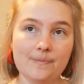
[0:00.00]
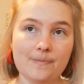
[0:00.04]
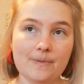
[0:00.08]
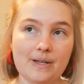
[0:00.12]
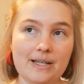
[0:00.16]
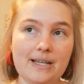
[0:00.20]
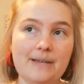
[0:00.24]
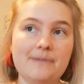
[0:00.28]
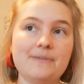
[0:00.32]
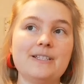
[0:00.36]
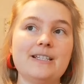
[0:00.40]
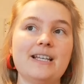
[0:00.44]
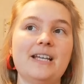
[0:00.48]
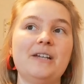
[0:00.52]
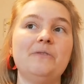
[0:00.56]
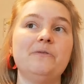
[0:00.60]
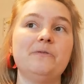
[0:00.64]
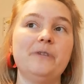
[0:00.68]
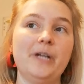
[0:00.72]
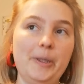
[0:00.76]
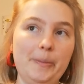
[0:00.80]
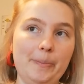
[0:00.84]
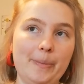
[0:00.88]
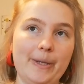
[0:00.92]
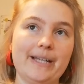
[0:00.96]
I have to say
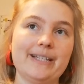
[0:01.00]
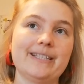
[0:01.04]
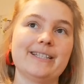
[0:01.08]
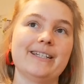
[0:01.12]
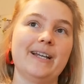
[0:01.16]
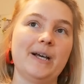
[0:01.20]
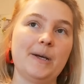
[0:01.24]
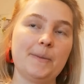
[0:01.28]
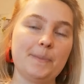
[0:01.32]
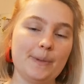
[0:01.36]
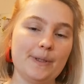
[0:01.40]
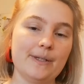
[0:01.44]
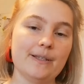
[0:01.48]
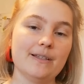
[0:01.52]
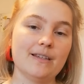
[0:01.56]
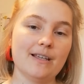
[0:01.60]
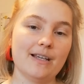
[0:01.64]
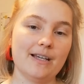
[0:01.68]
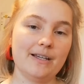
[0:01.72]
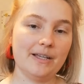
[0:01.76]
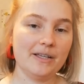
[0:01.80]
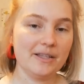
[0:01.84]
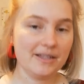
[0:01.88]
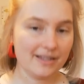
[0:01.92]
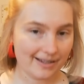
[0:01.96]
re-picked it up, because
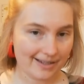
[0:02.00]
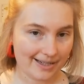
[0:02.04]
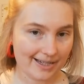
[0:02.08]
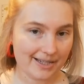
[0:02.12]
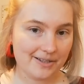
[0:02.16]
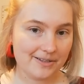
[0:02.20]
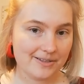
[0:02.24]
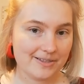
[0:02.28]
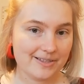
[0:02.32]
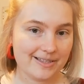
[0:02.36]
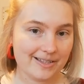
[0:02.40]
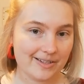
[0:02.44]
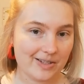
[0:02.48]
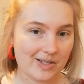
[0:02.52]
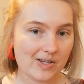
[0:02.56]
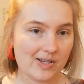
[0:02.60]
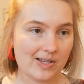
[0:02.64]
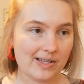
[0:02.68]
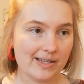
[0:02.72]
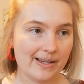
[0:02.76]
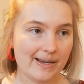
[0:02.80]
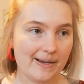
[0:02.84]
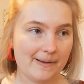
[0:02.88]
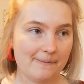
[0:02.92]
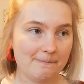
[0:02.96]
I used
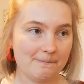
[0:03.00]
to